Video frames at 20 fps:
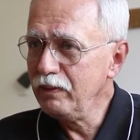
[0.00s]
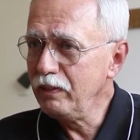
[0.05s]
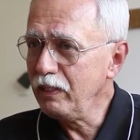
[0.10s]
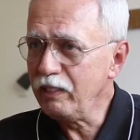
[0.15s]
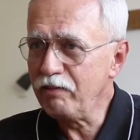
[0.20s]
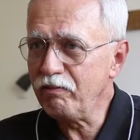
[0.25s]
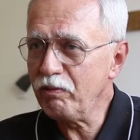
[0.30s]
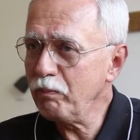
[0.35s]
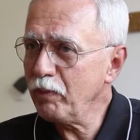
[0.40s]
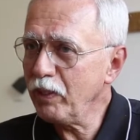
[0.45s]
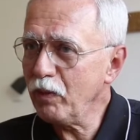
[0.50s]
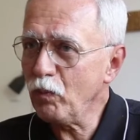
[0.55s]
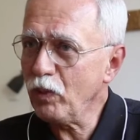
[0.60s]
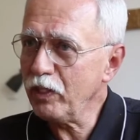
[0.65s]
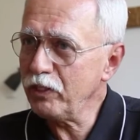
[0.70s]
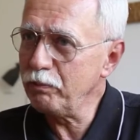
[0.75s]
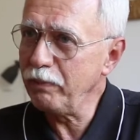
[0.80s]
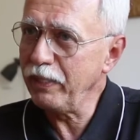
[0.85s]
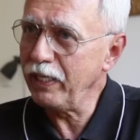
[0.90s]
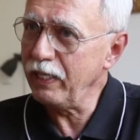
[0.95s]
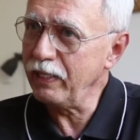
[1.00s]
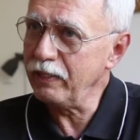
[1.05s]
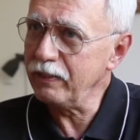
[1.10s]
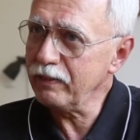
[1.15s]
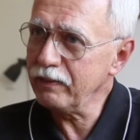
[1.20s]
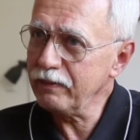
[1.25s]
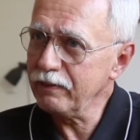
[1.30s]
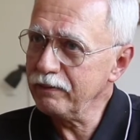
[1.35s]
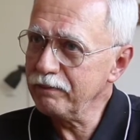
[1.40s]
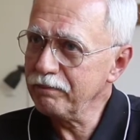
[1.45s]
Even my watch band
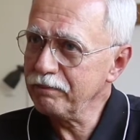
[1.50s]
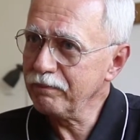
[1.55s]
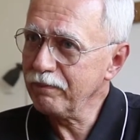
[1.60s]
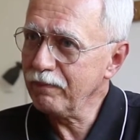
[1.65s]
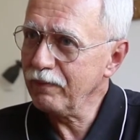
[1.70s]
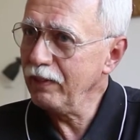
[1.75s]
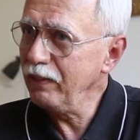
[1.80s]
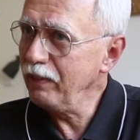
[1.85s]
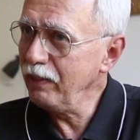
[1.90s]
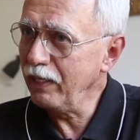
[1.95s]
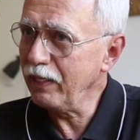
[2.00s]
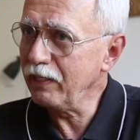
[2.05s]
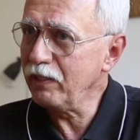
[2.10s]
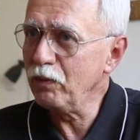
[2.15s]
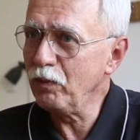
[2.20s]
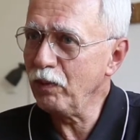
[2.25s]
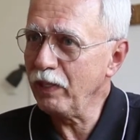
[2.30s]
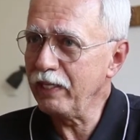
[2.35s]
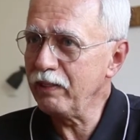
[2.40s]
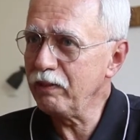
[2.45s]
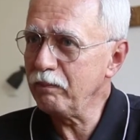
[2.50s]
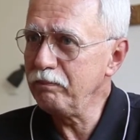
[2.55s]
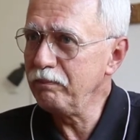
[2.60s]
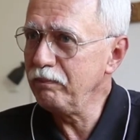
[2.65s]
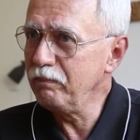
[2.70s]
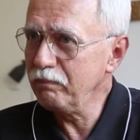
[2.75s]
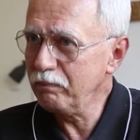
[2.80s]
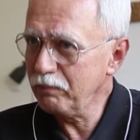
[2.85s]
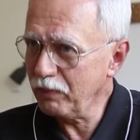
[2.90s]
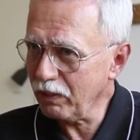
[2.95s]
had no leather
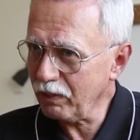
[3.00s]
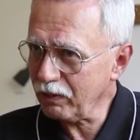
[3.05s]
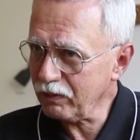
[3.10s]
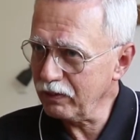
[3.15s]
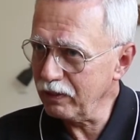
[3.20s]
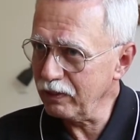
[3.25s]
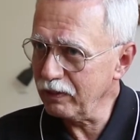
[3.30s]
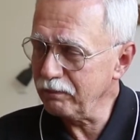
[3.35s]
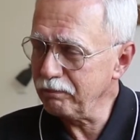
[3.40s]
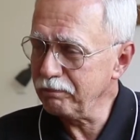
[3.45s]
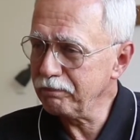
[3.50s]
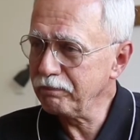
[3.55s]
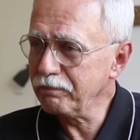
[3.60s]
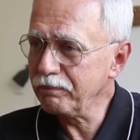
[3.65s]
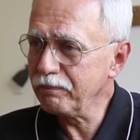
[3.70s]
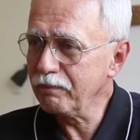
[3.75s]
products in them.